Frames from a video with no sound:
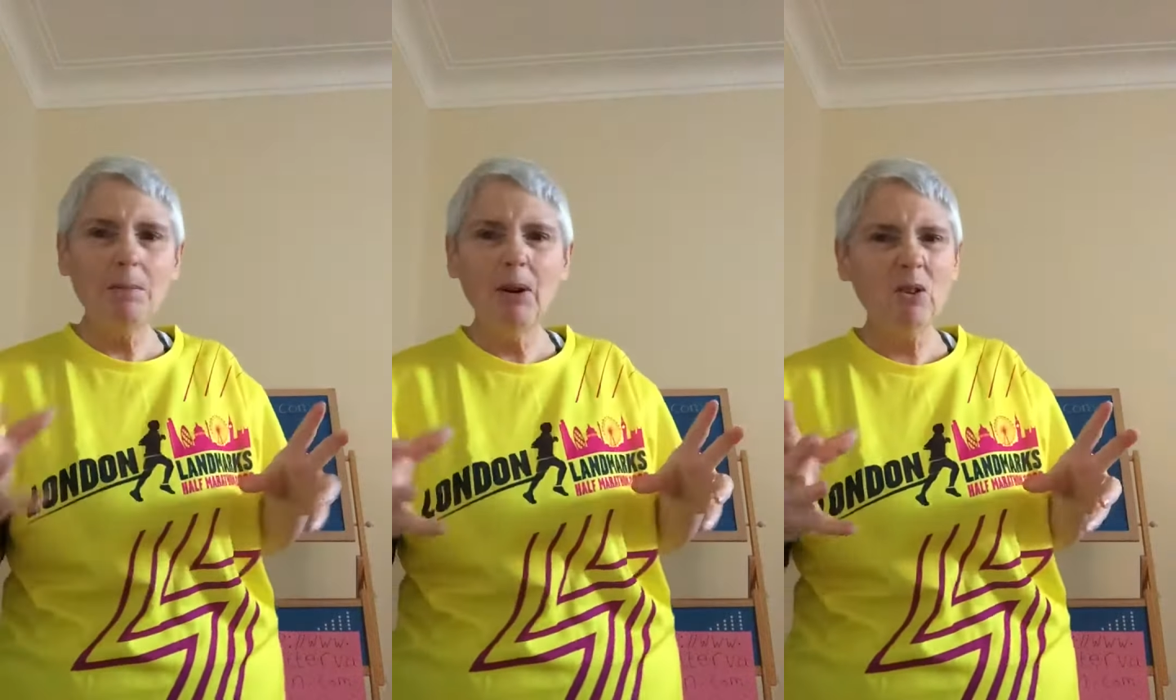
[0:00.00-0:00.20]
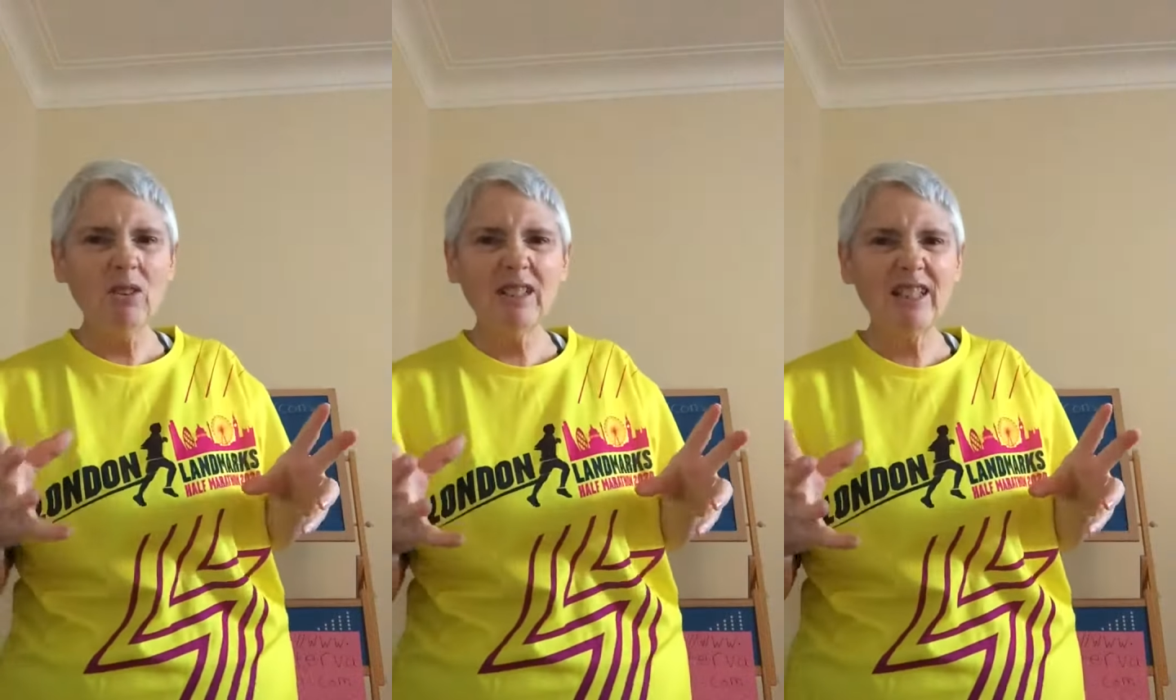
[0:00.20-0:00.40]

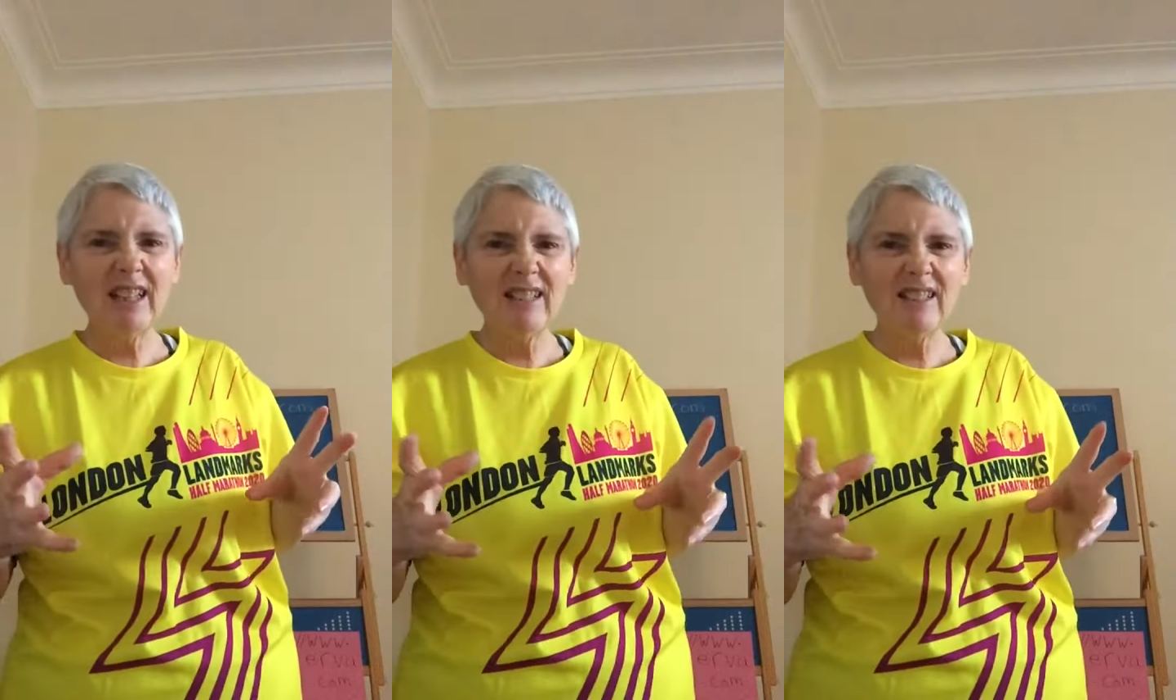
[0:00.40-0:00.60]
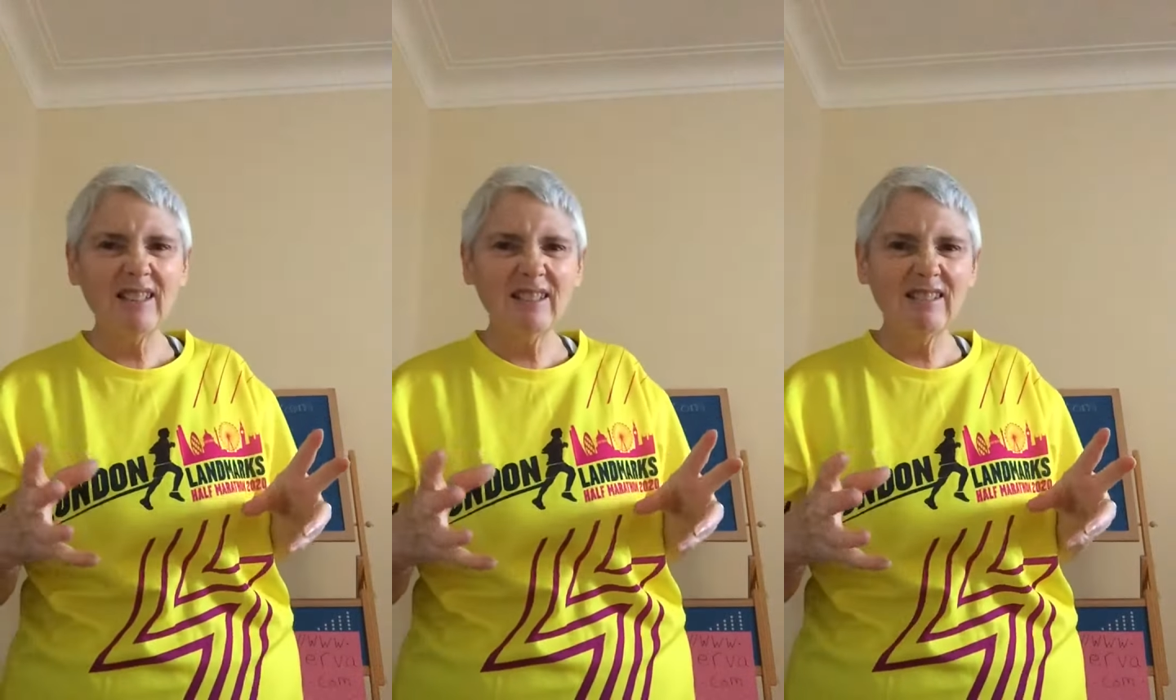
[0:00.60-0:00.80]

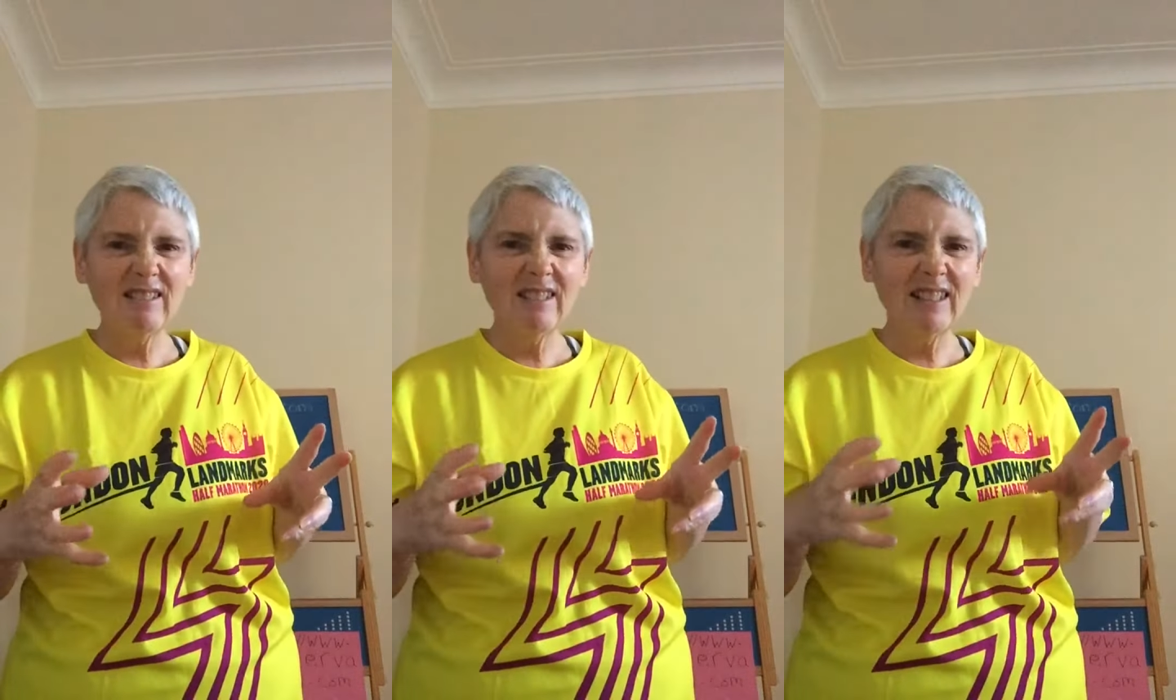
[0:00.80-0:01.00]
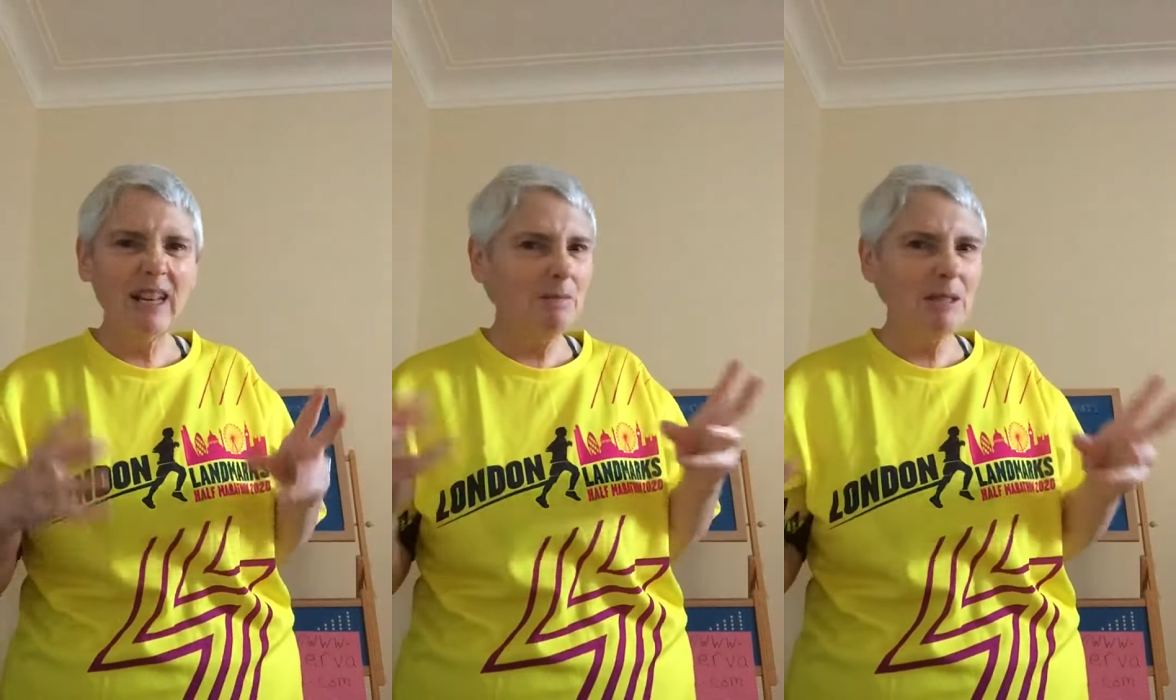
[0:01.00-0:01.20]
boxes,
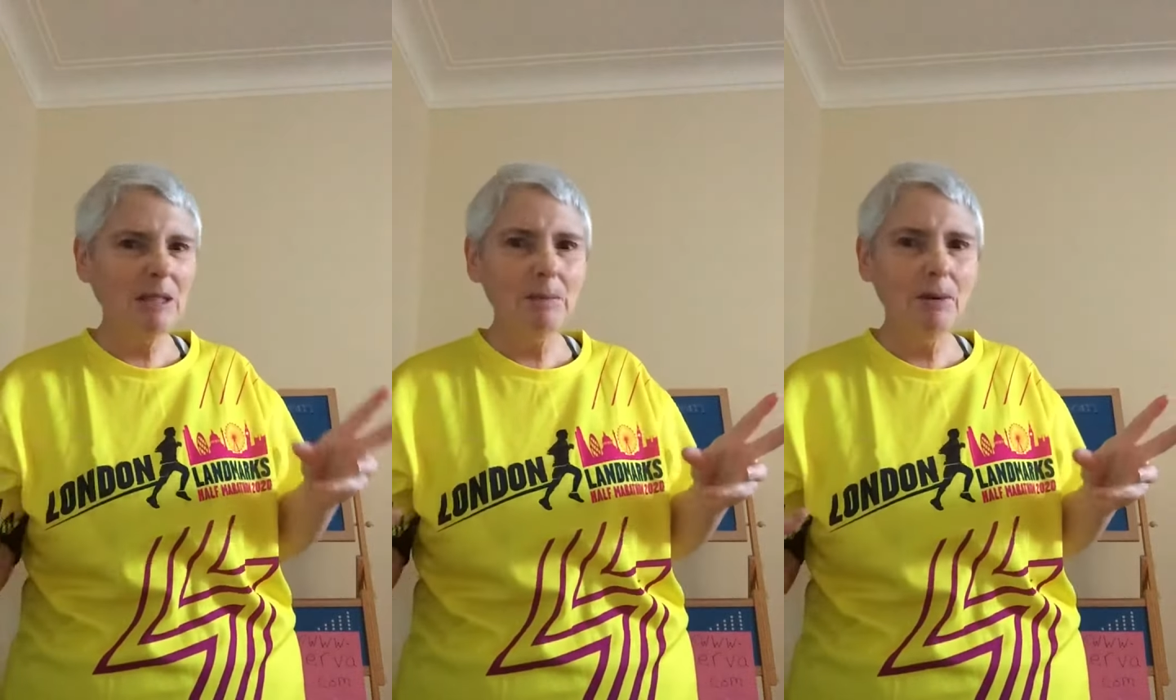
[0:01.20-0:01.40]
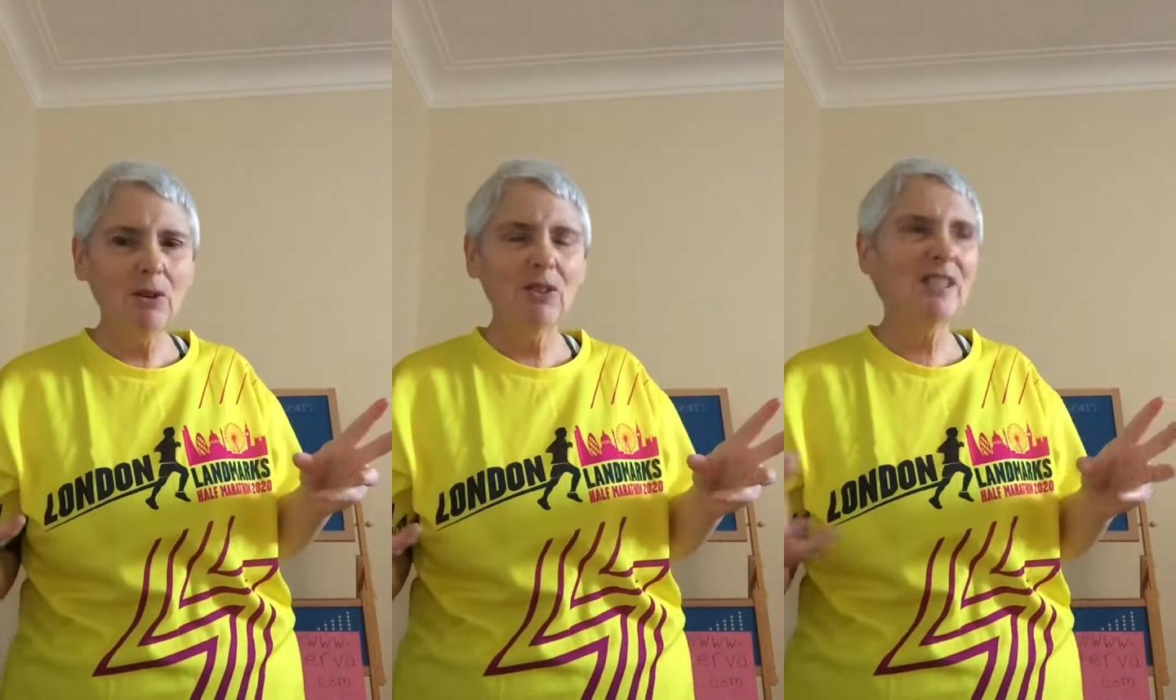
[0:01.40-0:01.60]

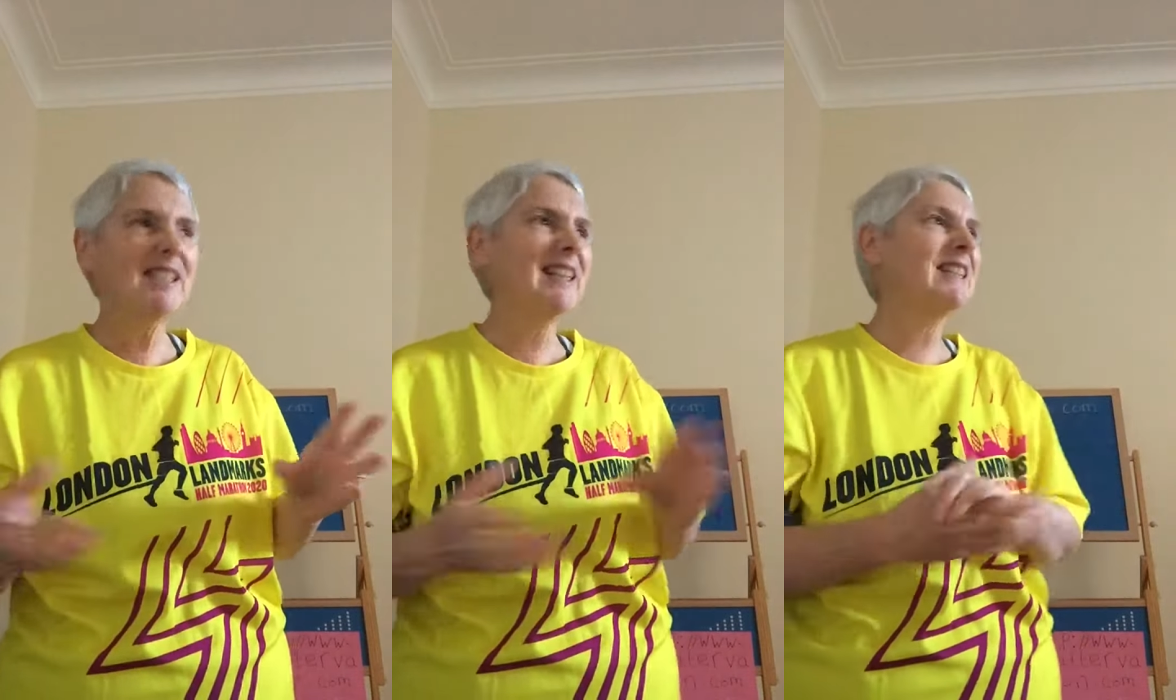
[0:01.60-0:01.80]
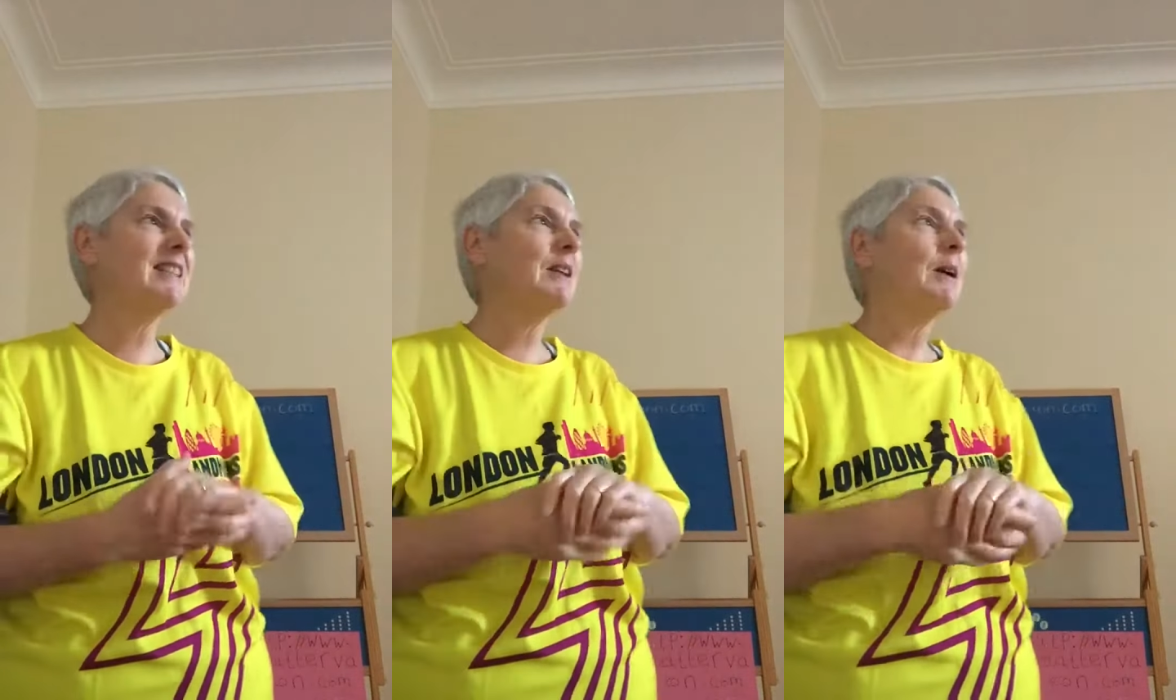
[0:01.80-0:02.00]
empty
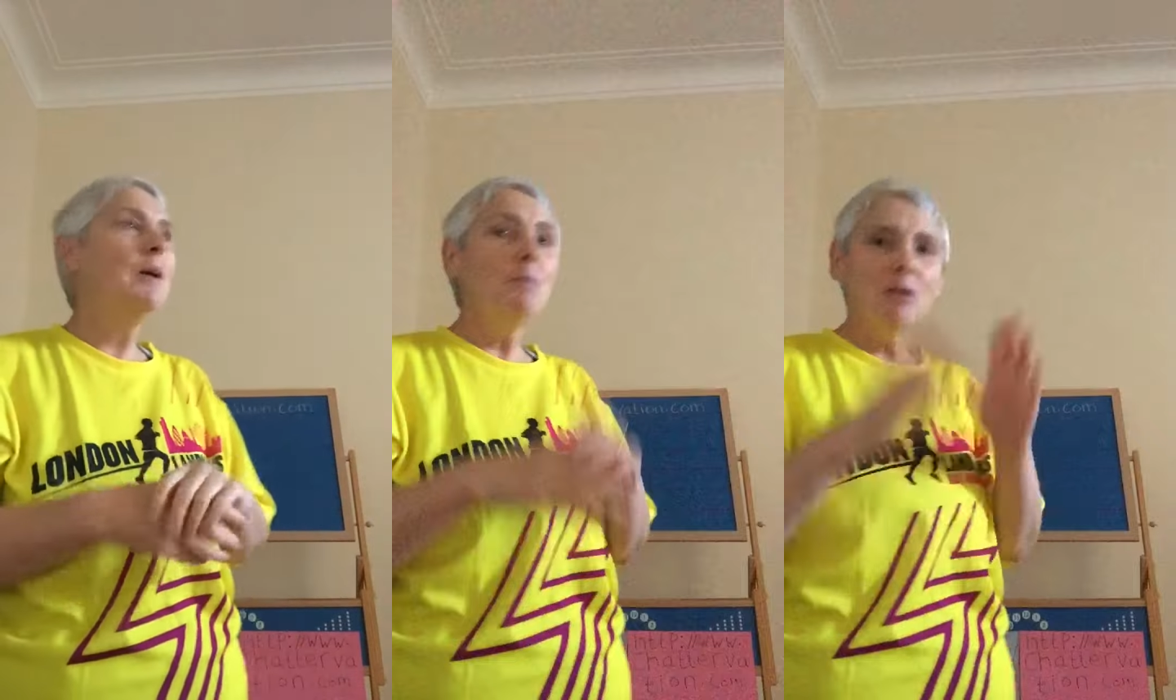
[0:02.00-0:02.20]
boxes.